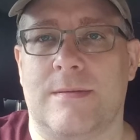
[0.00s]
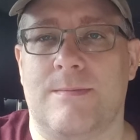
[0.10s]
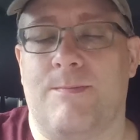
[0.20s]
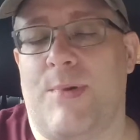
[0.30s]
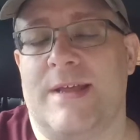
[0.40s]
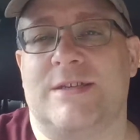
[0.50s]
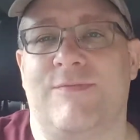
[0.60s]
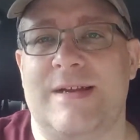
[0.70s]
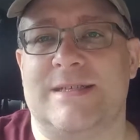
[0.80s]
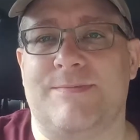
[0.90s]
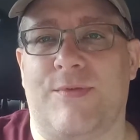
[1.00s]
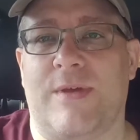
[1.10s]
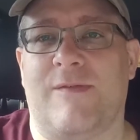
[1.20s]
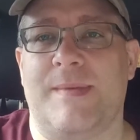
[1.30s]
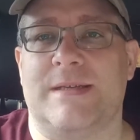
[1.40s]
But it's a really simple
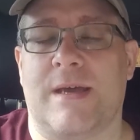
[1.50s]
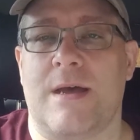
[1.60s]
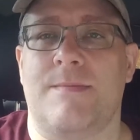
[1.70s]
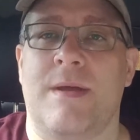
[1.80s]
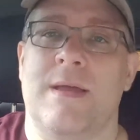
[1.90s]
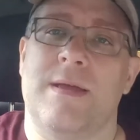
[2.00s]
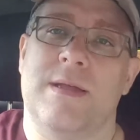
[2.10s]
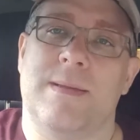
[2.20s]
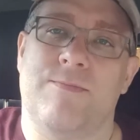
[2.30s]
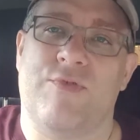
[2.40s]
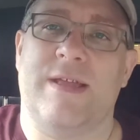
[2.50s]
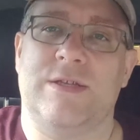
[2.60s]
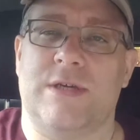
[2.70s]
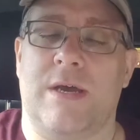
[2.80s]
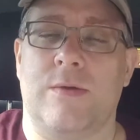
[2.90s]
thing for me to come, bring
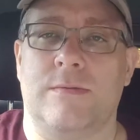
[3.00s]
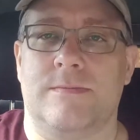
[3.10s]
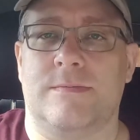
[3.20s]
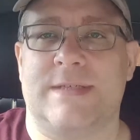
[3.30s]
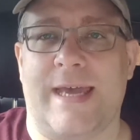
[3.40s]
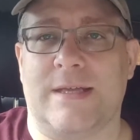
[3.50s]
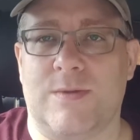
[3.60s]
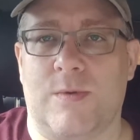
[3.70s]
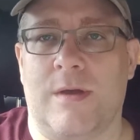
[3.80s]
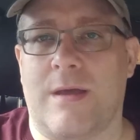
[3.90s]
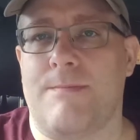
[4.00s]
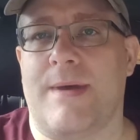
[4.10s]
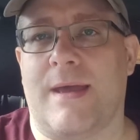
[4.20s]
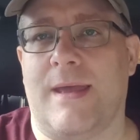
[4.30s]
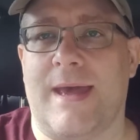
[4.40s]
Jo, take her to work, come
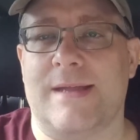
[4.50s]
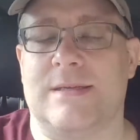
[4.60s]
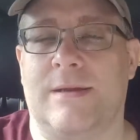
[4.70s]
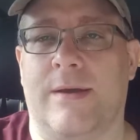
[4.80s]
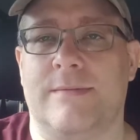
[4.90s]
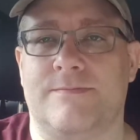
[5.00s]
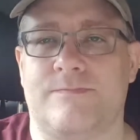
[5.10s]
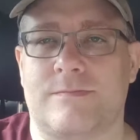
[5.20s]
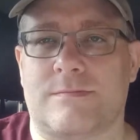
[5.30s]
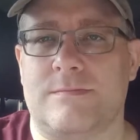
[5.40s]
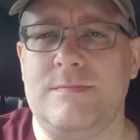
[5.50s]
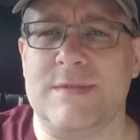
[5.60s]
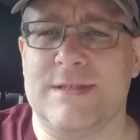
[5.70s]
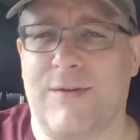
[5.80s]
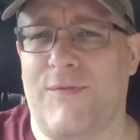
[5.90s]
back and get her tonight.
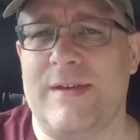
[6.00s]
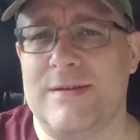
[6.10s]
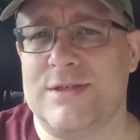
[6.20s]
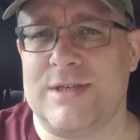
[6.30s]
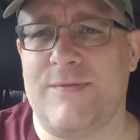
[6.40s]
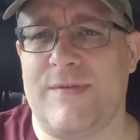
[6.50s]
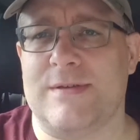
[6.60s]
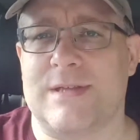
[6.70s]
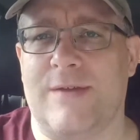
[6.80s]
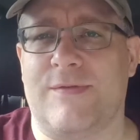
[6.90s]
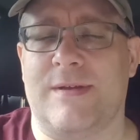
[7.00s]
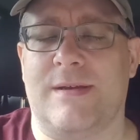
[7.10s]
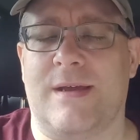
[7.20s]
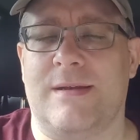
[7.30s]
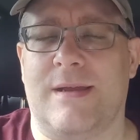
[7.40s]
So she feels loved
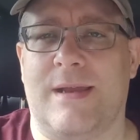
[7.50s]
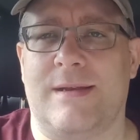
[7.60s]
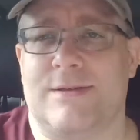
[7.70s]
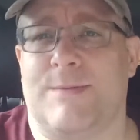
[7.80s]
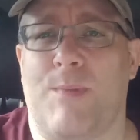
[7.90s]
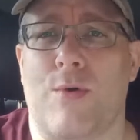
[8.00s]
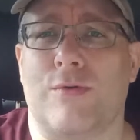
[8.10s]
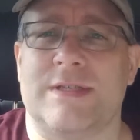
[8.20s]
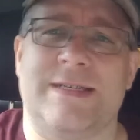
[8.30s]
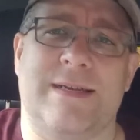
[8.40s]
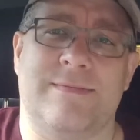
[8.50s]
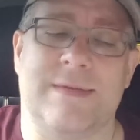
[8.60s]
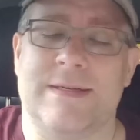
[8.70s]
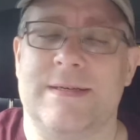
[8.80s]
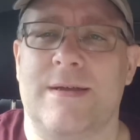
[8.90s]
and supported and
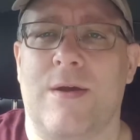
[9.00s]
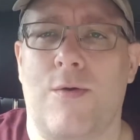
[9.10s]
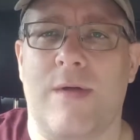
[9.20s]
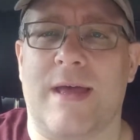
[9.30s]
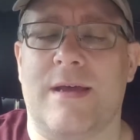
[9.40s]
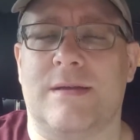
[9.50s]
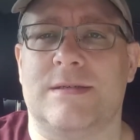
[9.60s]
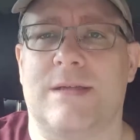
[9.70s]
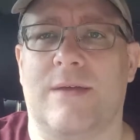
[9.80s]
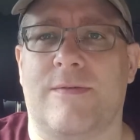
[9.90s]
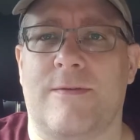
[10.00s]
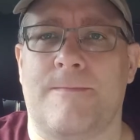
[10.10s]
all that kind of stuff.